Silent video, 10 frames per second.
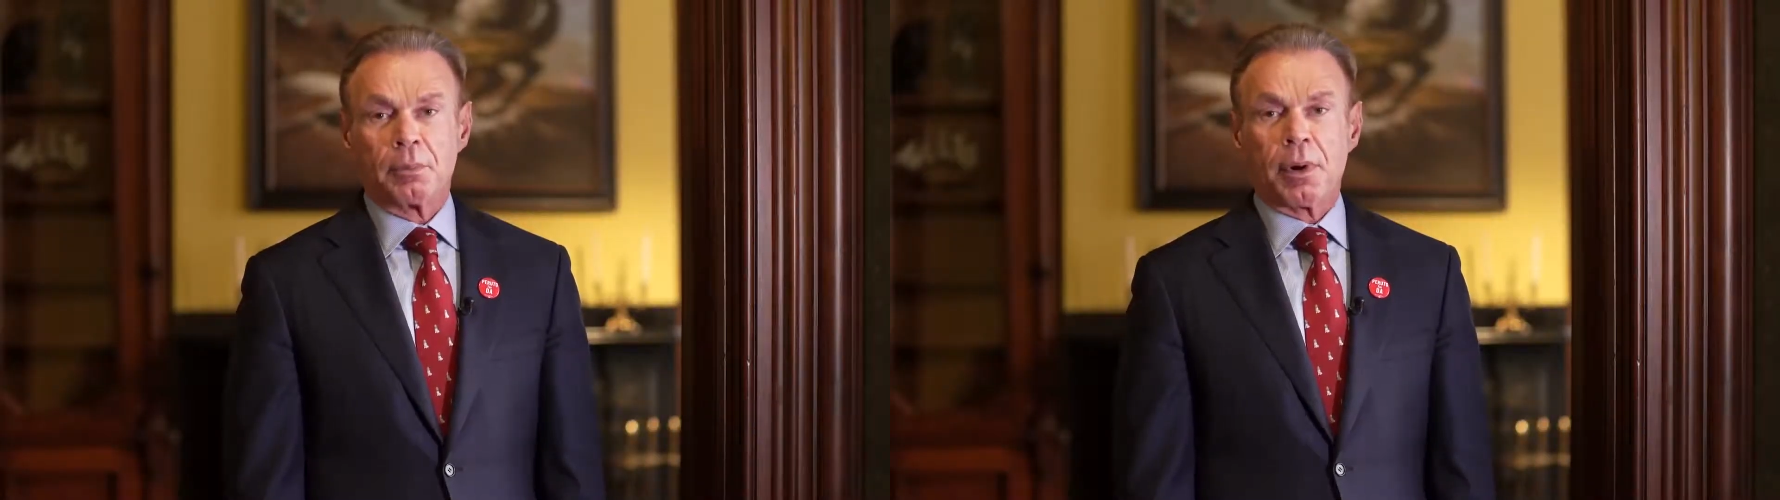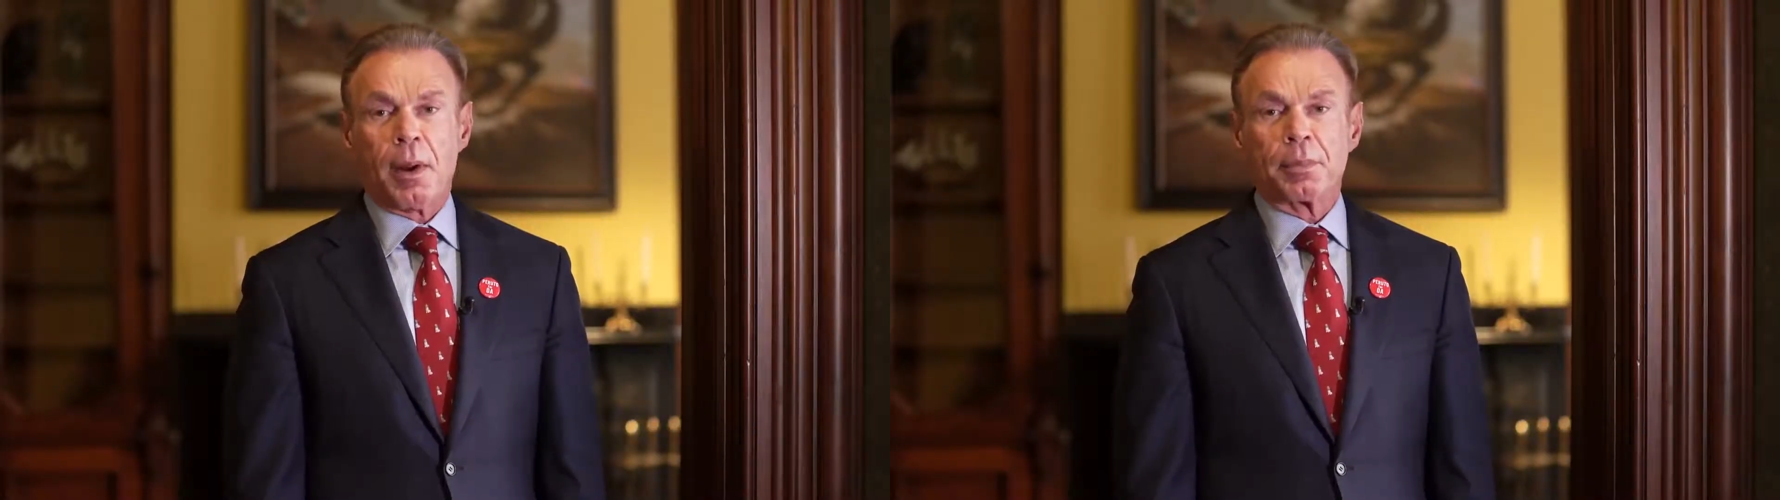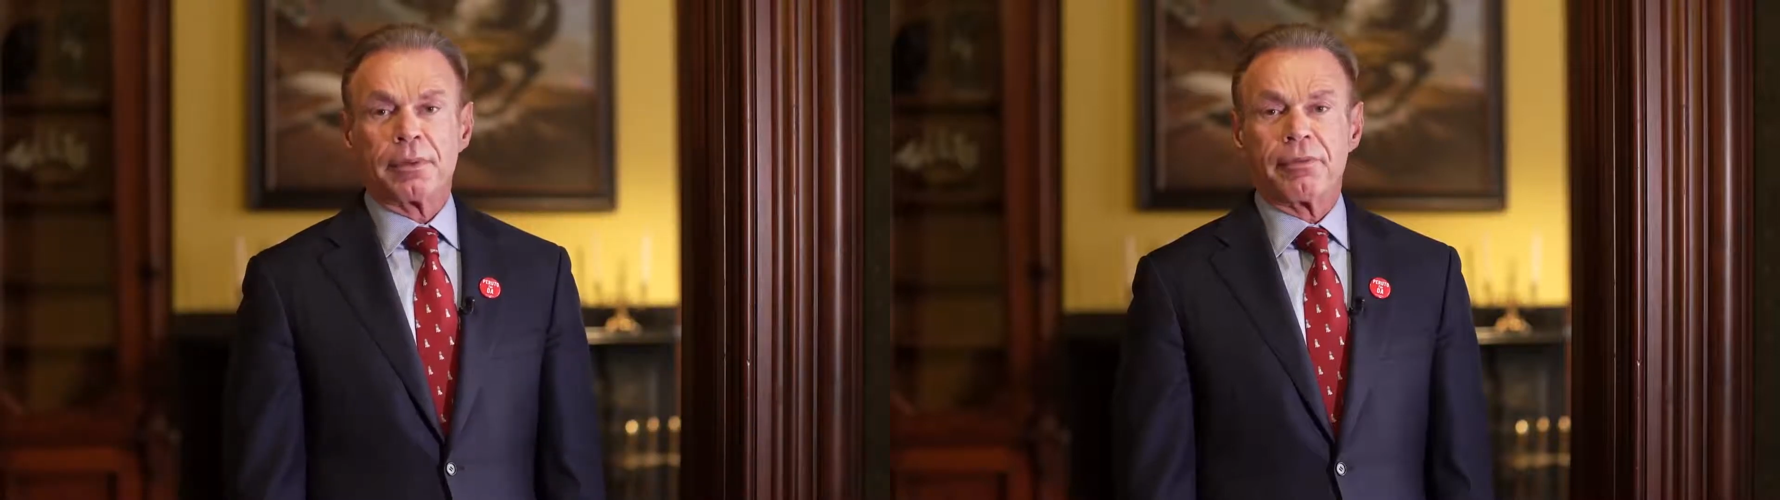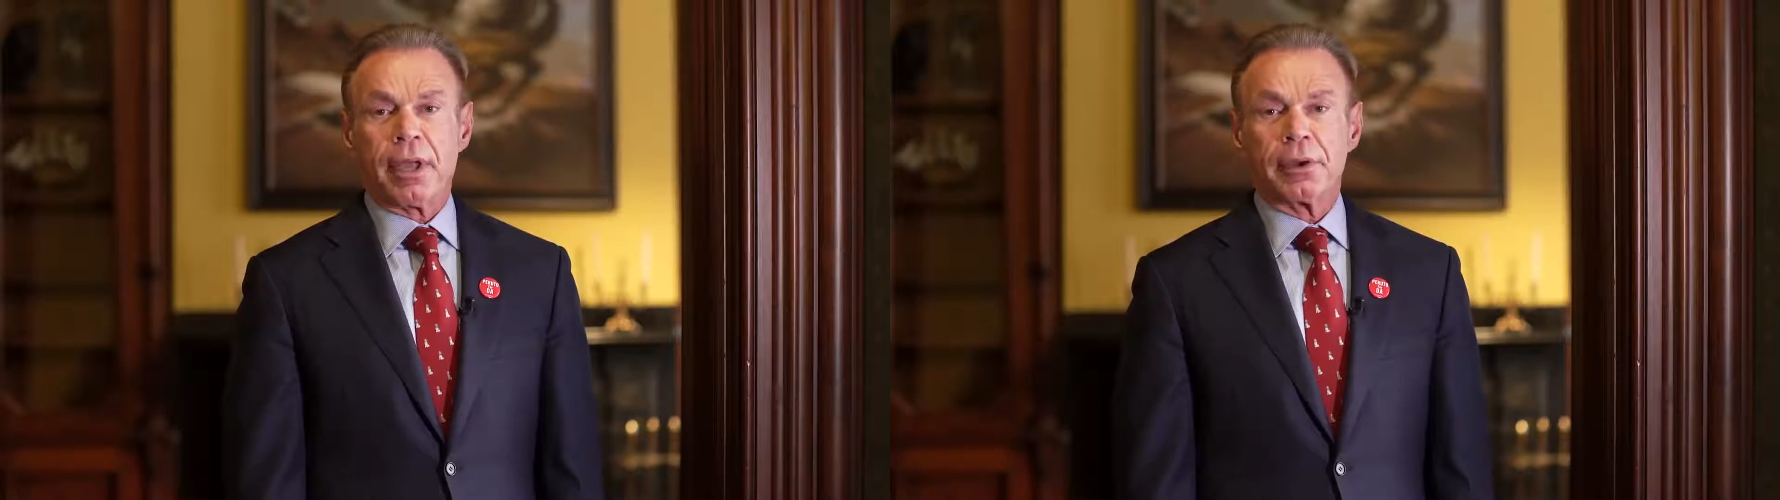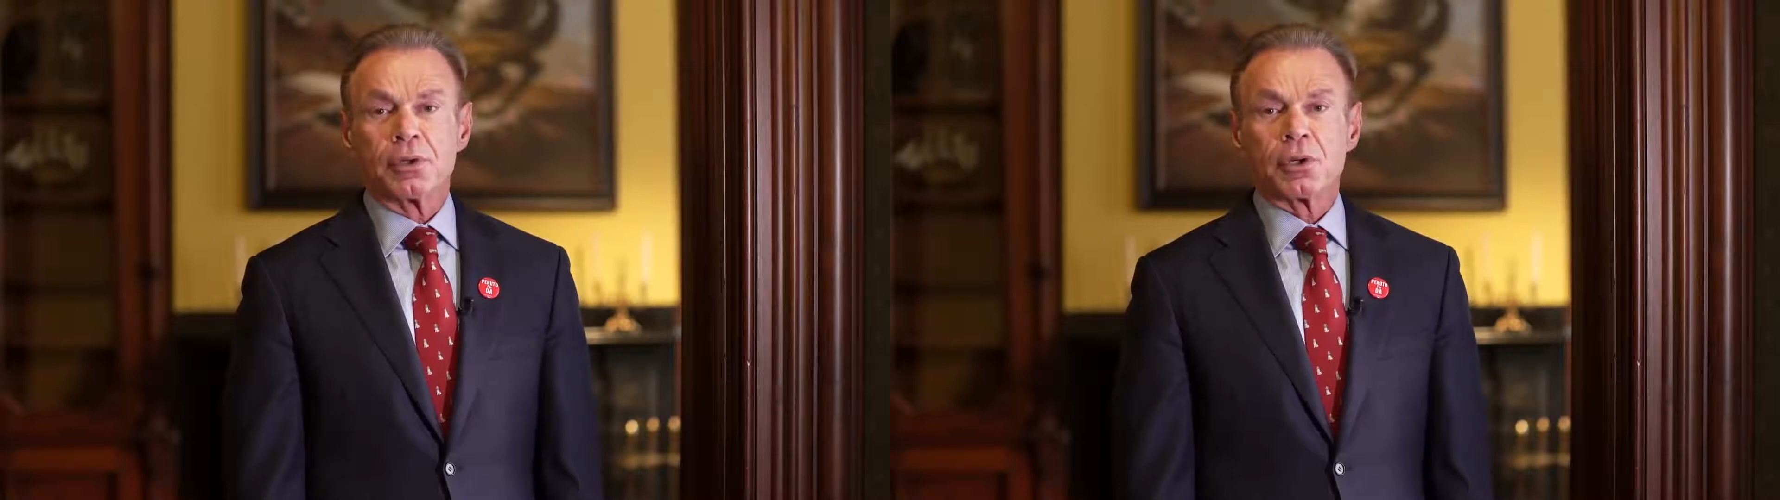Property
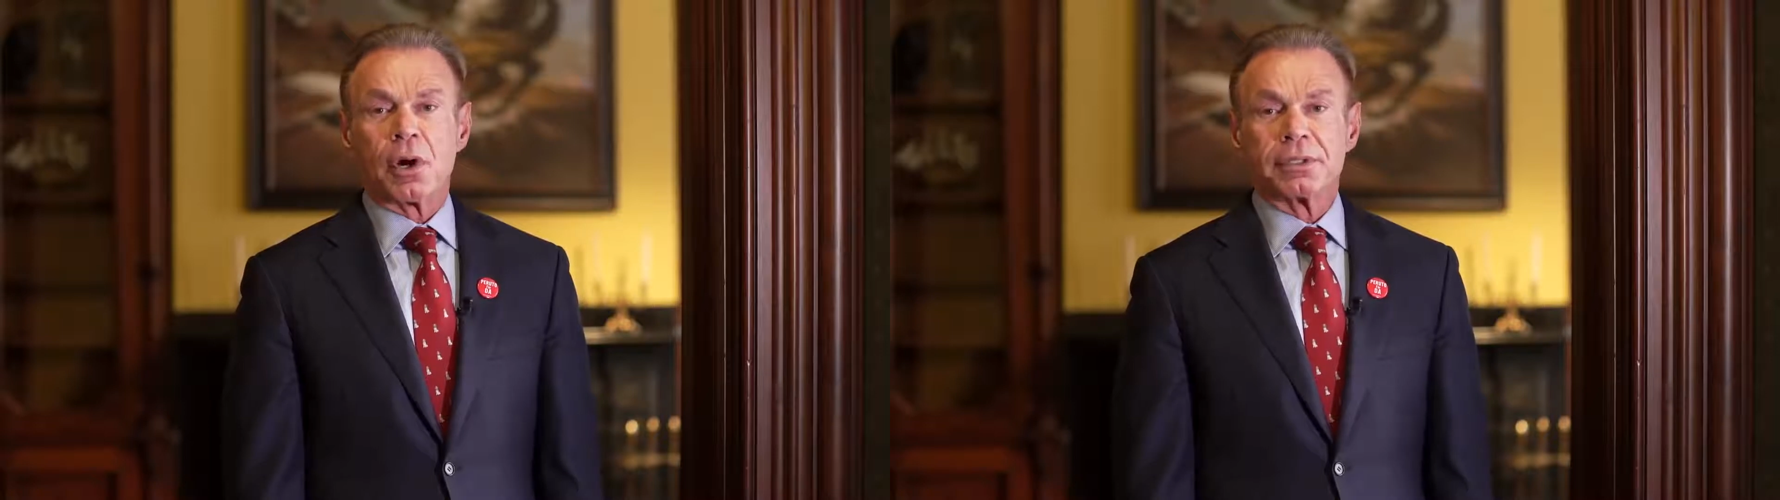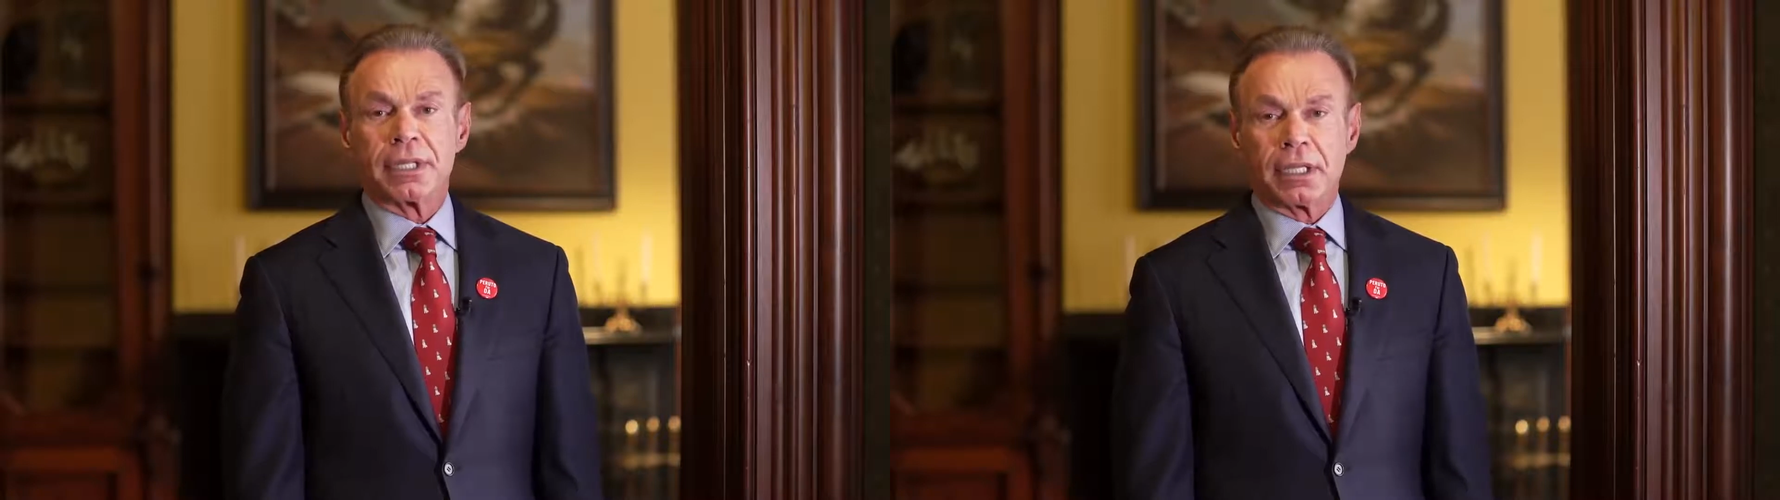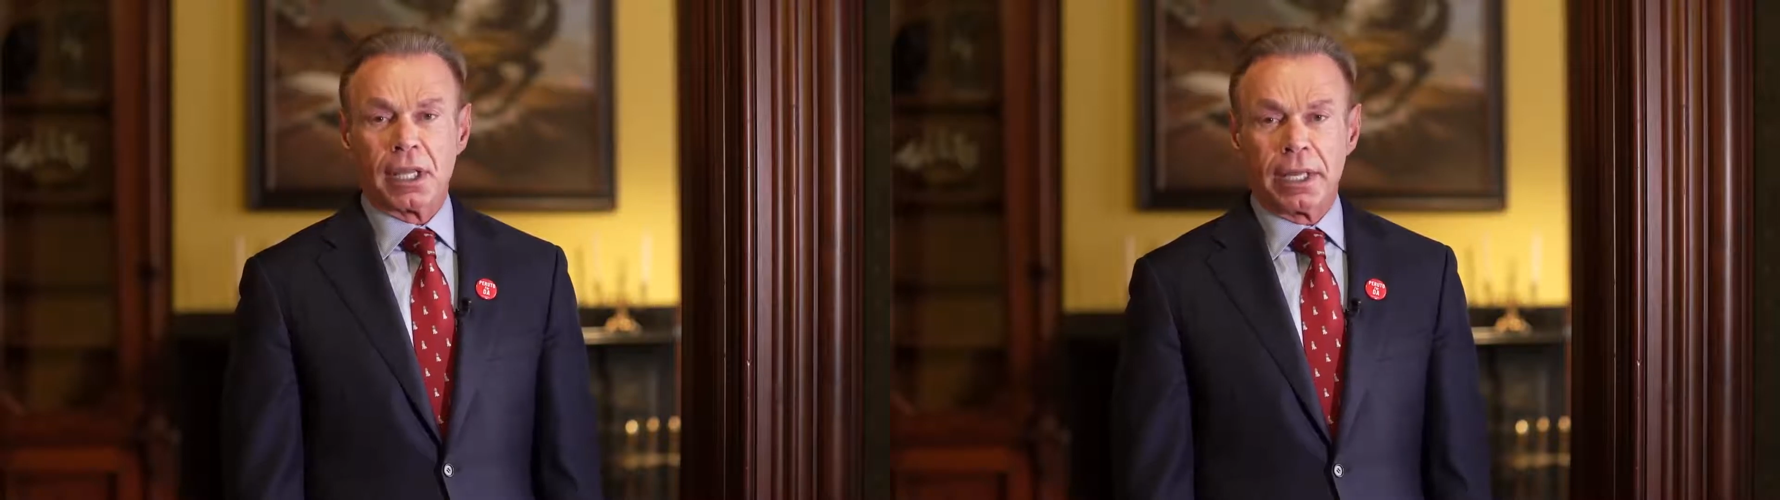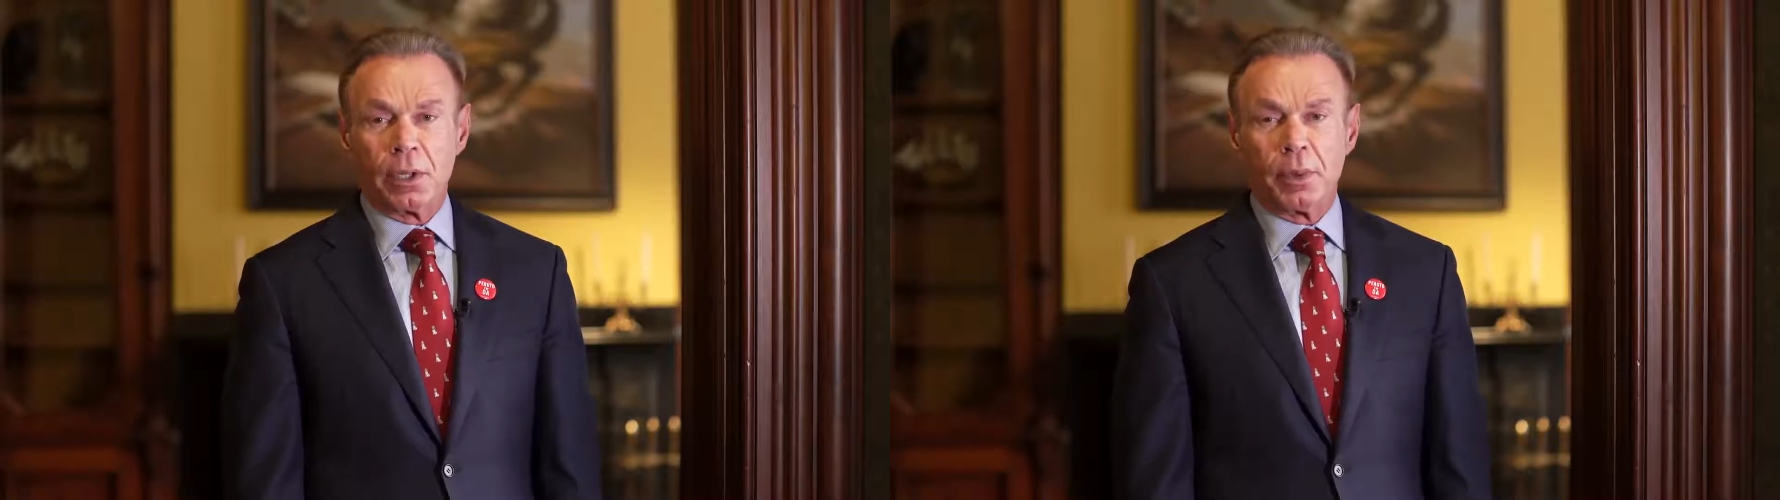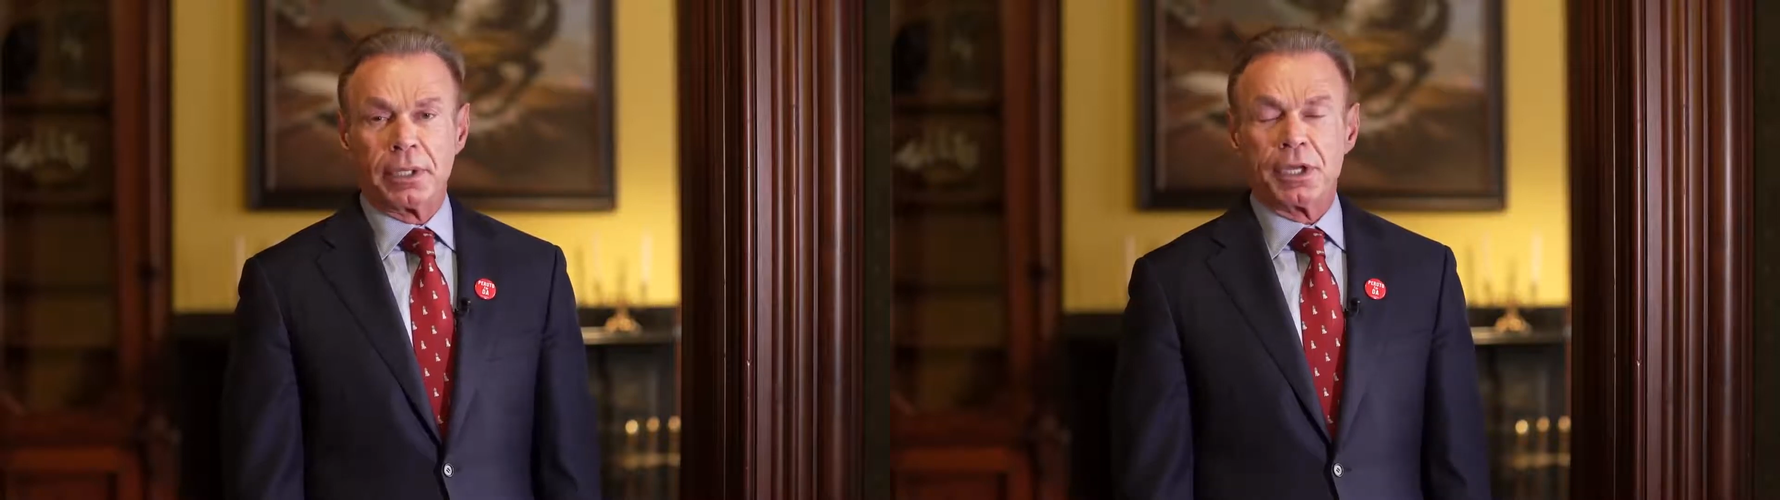values are
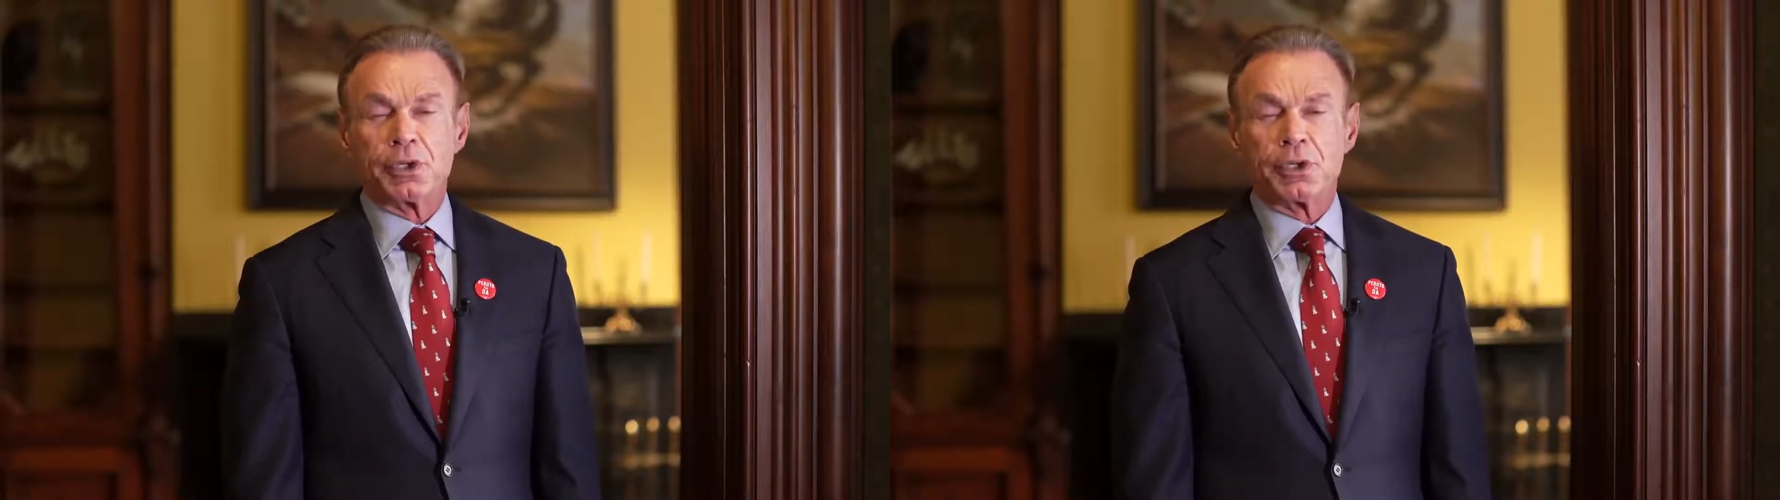declining when they